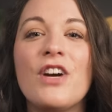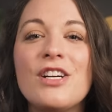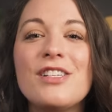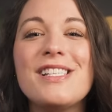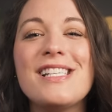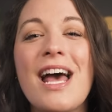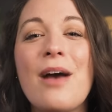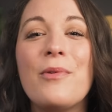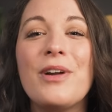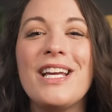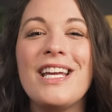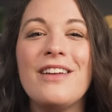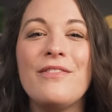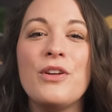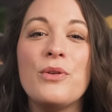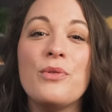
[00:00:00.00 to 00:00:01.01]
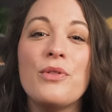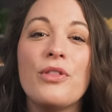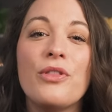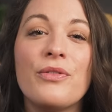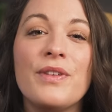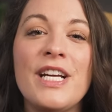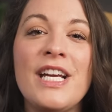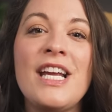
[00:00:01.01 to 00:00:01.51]
First, I want to give you
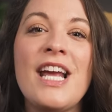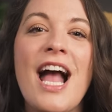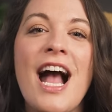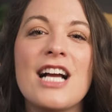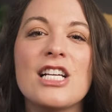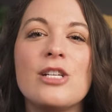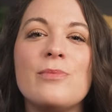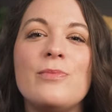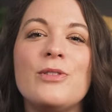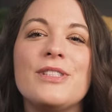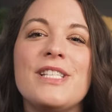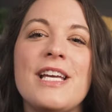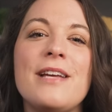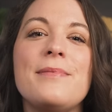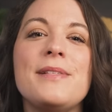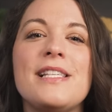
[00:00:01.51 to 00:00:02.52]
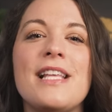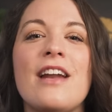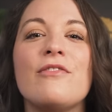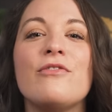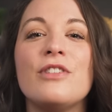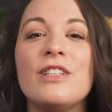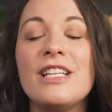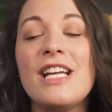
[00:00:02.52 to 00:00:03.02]
three actionable tips that
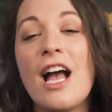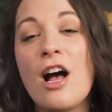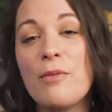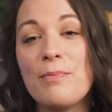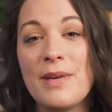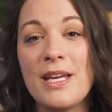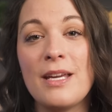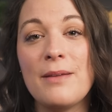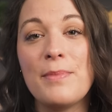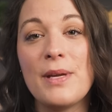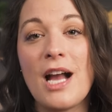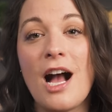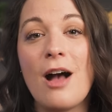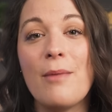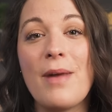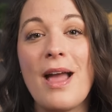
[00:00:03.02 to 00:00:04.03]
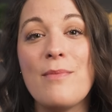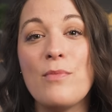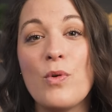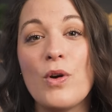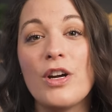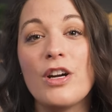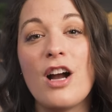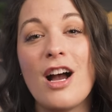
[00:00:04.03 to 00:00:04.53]
have really helped me become a
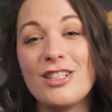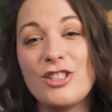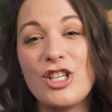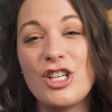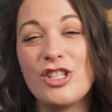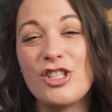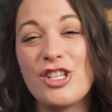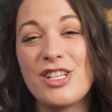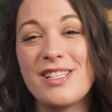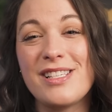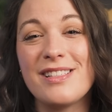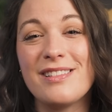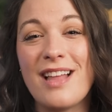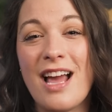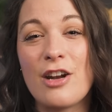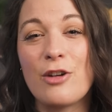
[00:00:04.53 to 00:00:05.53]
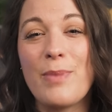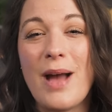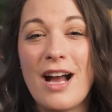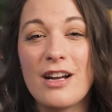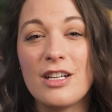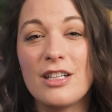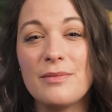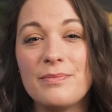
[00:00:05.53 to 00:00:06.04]
more conscientious, lighter
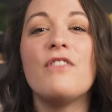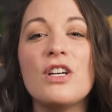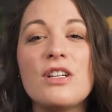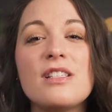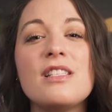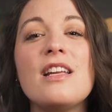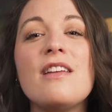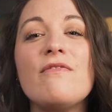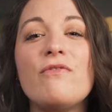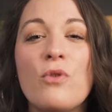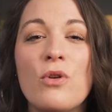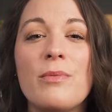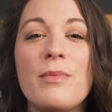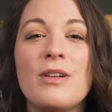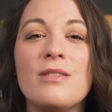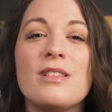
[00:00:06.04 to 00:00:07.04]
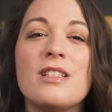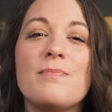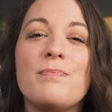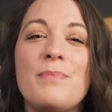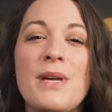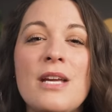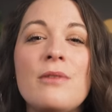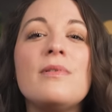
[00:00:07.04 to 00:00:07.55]
packer. First and foremost,
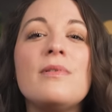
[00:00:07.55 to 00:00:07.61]
be